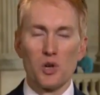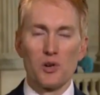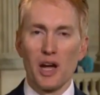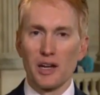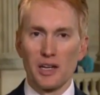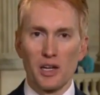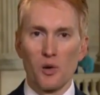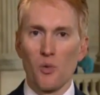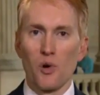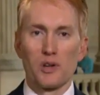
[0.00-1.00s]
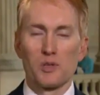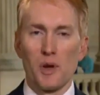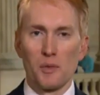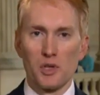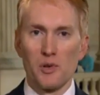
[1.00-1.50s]
You're not going to get a warrant
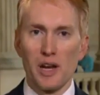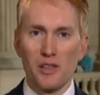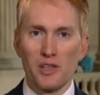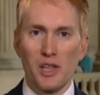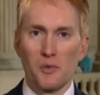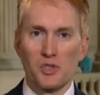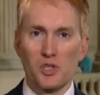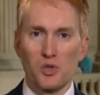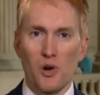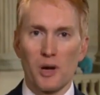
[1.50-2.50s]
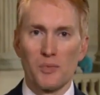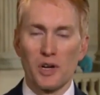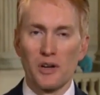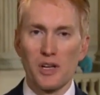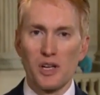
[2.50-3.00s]
to be able to do anything that was
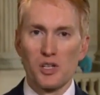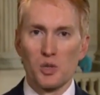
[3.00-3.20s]
described there.